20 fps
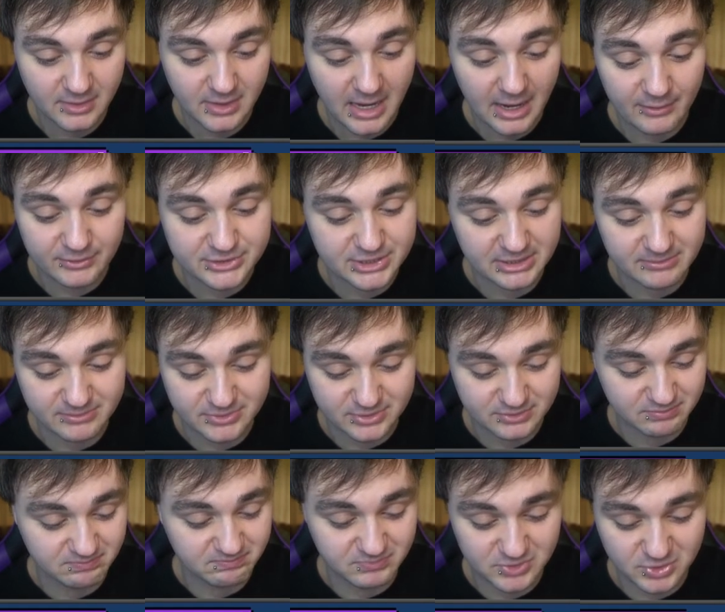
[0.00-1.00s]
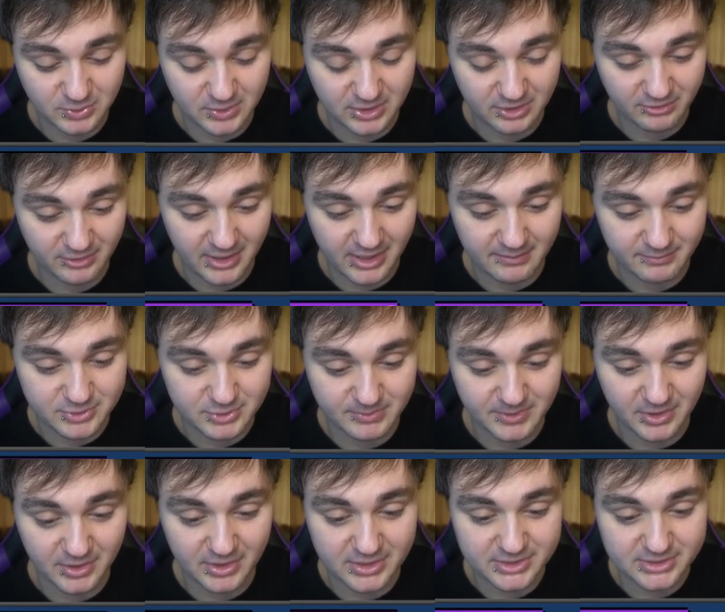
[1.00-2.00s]
Our team's doing great, to
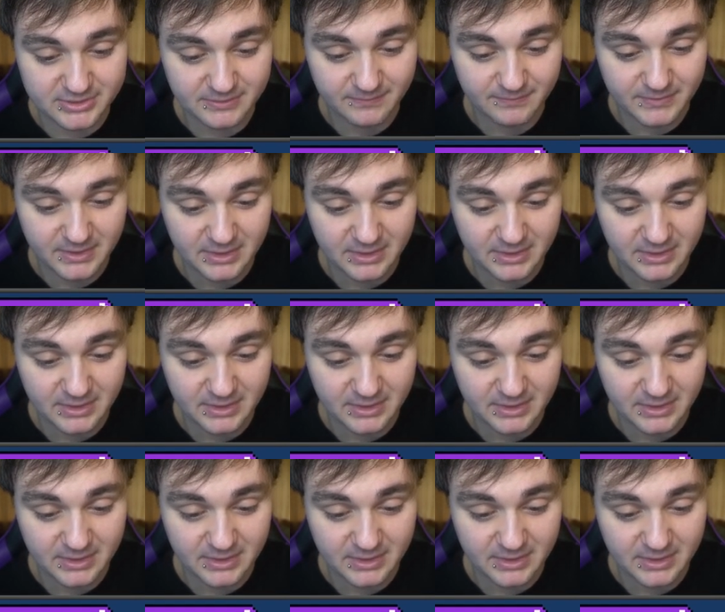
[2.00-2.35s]
be honest.